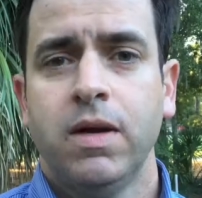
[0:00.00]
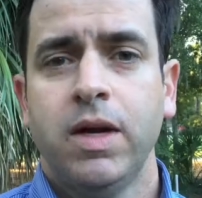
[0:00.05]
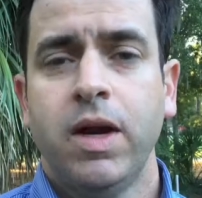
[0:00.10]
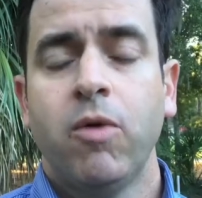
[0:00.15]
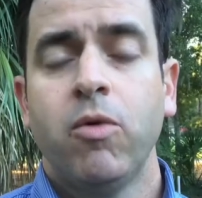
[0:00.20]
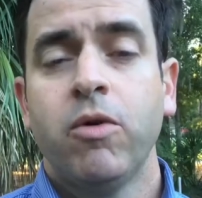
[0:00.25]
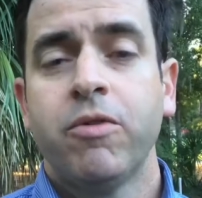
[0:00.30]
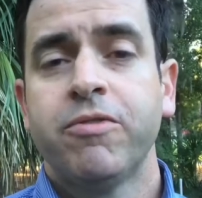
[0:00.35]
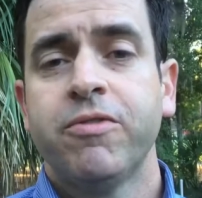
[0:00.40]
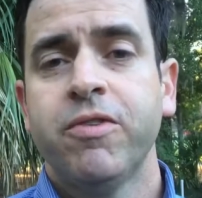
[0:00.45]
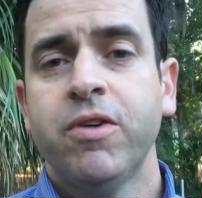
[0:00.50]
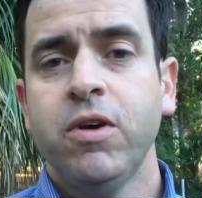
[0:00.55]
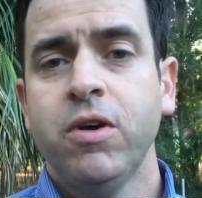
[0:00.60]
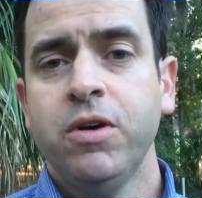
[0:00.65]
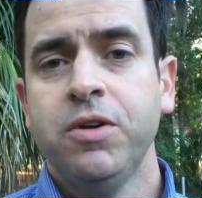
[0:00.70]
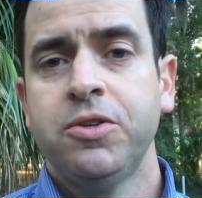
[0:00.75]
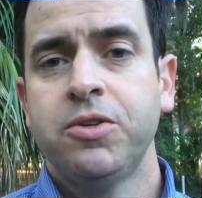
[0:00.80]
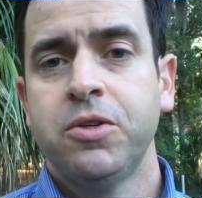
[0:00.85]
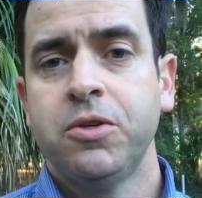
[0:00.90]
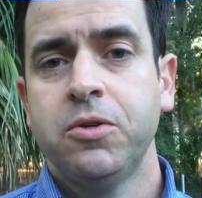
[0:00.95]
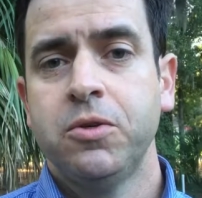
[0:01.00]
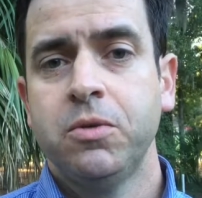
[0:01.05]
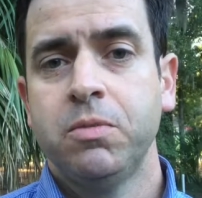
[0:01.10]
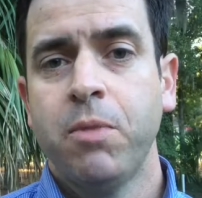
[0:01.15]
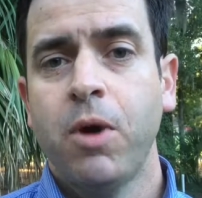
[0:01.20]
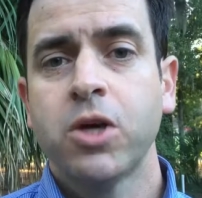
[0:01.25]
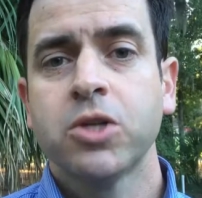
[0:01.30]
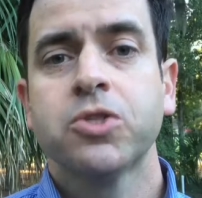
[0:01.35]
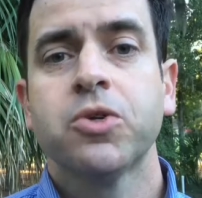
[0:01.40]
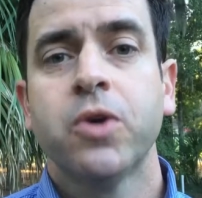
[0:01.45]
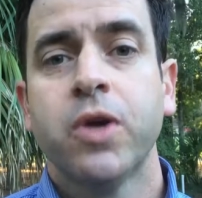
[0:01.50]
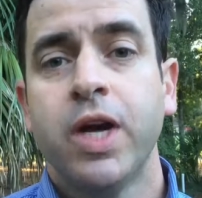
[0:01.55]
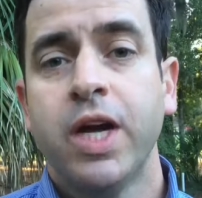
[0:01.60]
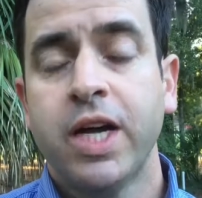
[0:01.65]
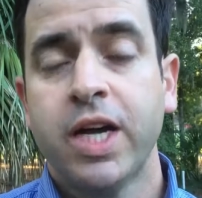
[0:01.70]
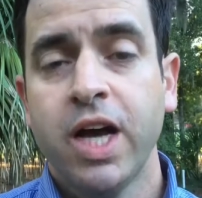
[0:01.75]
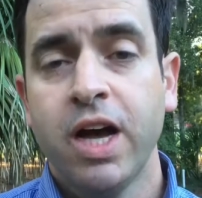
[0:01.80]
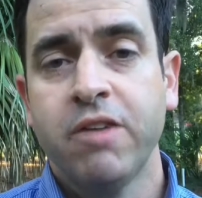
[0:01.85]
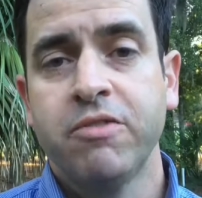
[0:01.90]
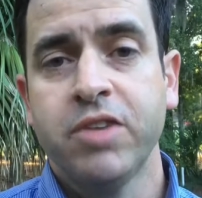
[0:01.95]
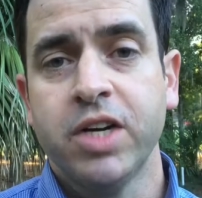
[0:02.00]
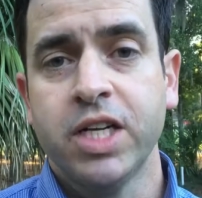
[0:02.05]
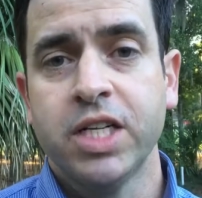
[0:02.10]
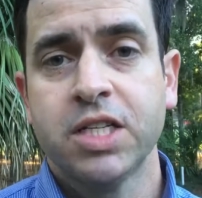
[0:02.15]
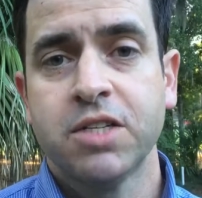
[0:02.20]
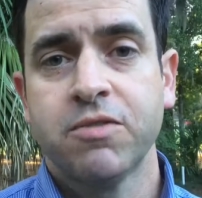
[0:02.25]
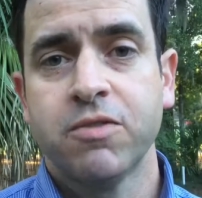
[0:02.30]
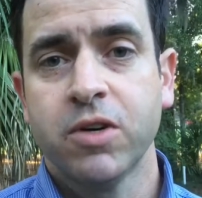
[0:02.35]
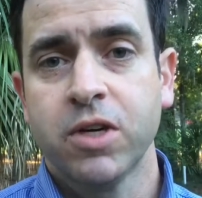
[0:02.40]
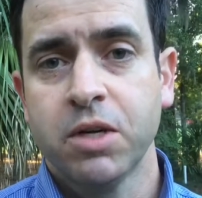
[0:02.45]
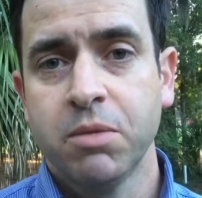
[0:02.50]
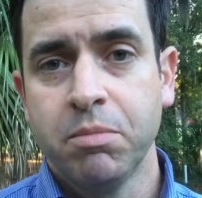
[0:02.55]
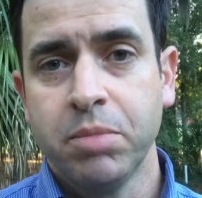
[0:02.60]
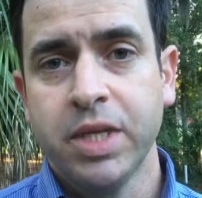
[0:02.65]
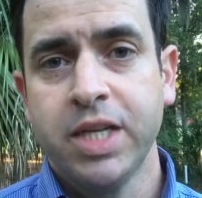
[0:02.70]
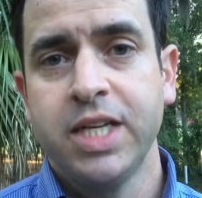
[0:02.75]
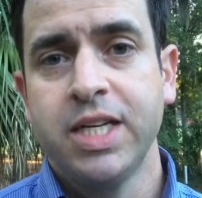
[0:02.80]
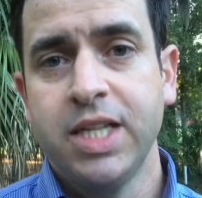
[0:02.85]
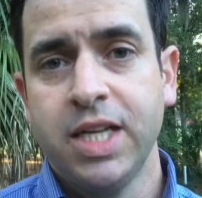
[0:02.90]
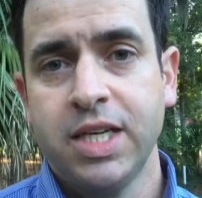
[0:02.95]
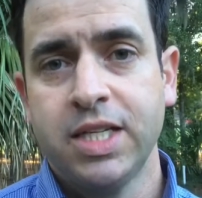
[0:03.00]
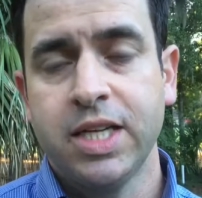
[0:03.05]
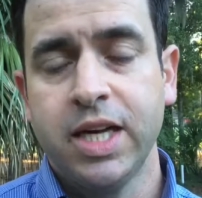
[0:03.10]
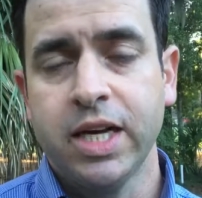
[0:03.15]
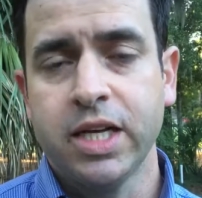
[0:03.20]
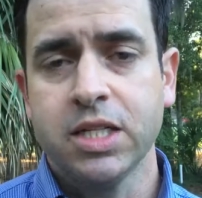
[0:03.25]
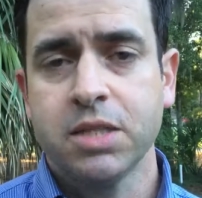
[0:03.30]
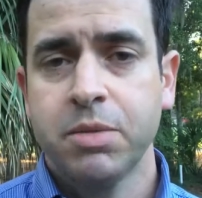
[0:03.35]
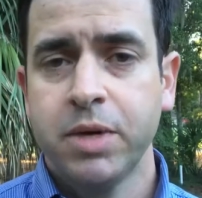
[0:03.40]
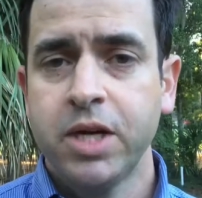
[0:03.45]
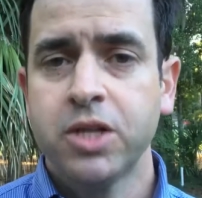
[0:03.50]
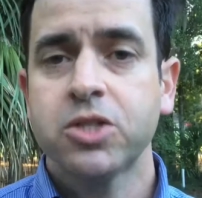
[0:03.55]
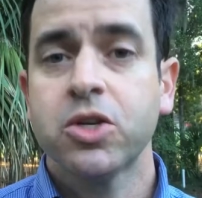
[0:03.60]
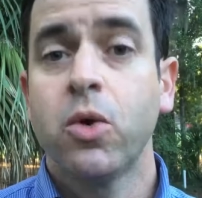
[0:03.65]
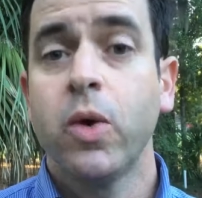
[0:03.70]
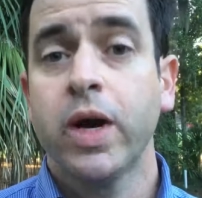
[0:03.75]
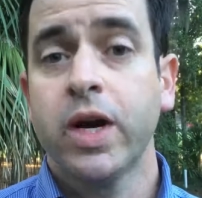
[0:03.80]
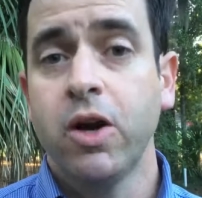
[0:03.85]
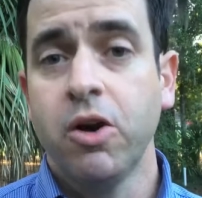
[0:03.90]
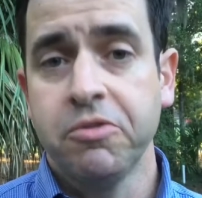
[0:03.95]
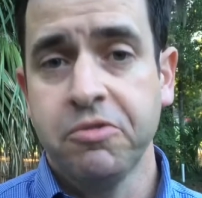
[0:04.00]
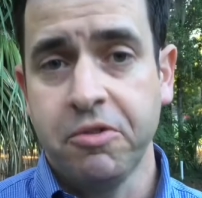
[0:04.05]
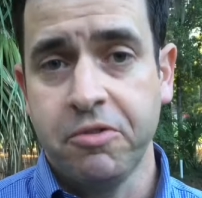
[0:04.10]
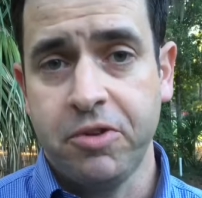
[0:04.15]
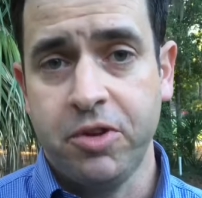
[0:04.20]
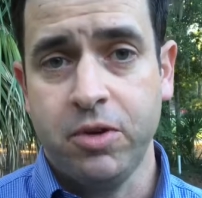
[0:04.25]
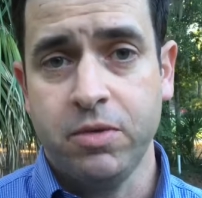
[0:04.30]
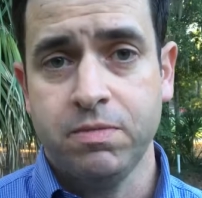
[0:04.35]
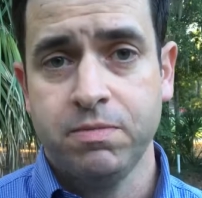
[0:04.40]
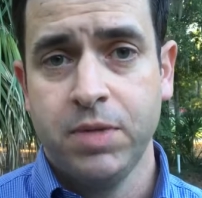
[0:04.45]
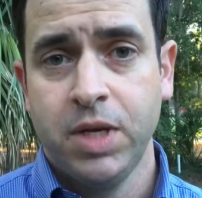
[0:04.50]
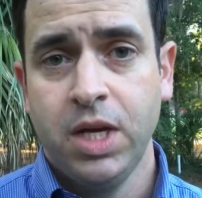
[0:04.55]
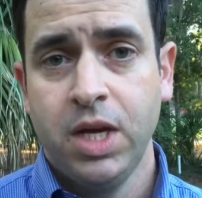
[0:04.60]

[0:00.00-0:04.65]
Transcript: Now, refer to Moss Creek covenants for complete details, but here's a quick overview.